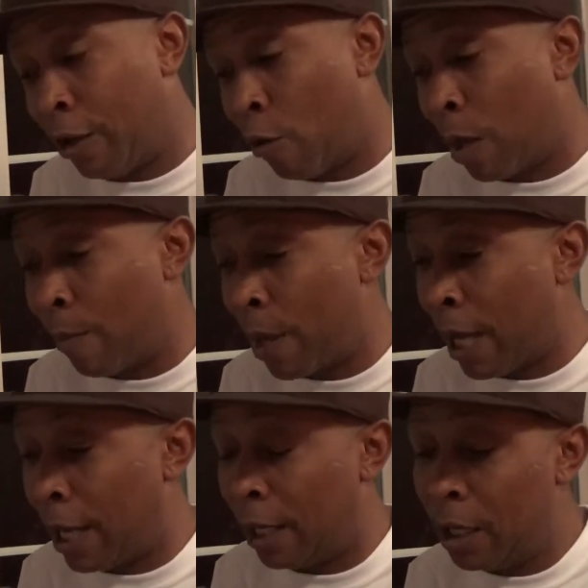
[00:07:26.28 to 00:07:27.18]
know my
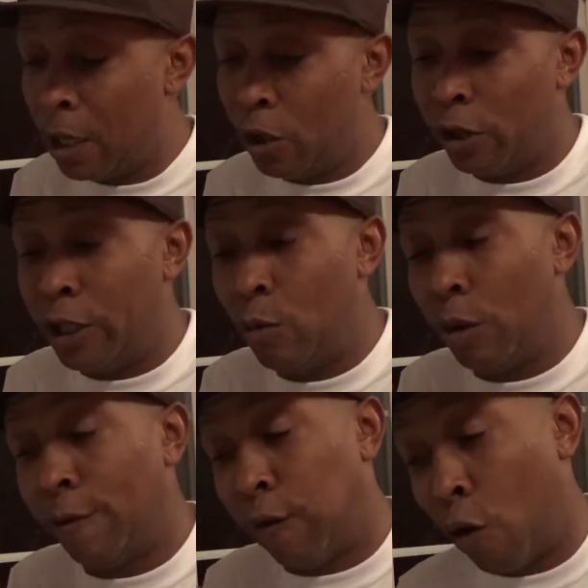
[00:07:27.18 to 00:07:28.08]
man, because he
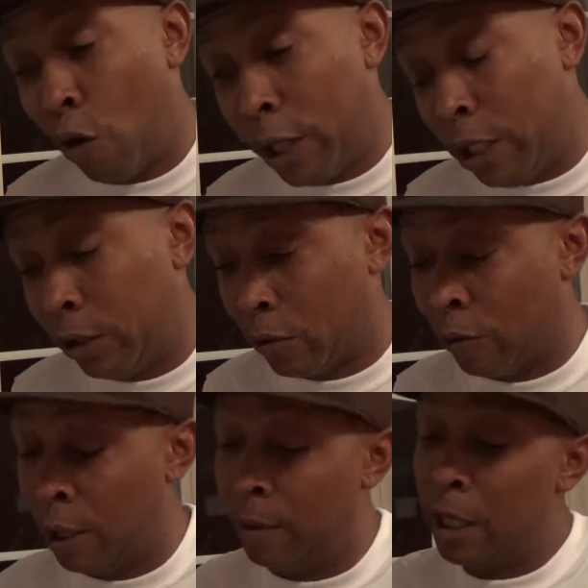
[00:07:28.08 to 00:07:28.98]
was 40s
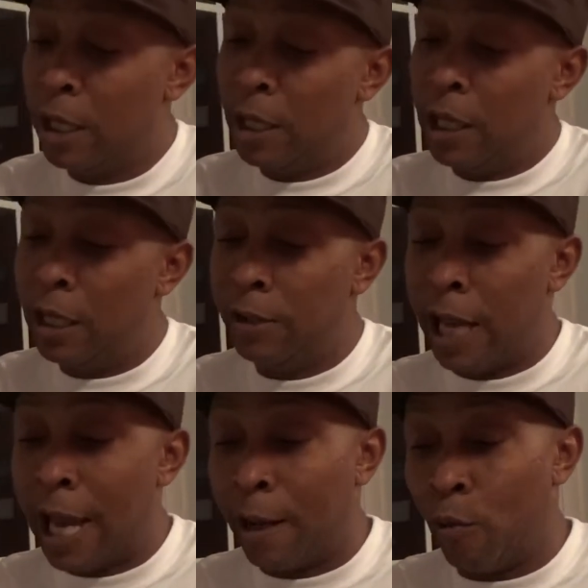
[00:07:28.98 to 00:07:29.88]
Crip, his
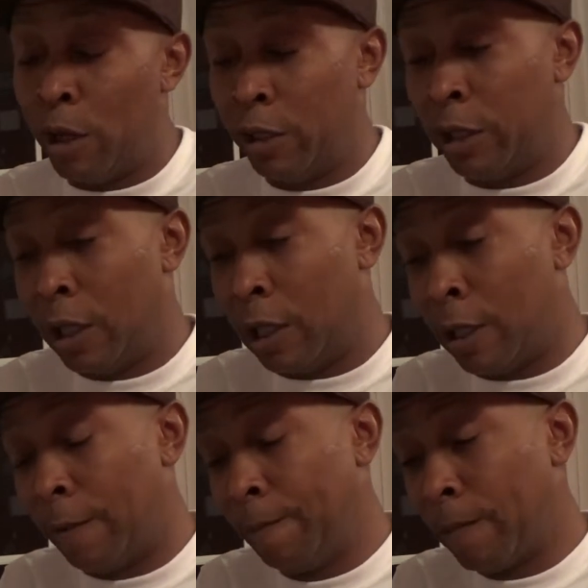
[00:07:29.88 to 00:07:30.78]
hat was the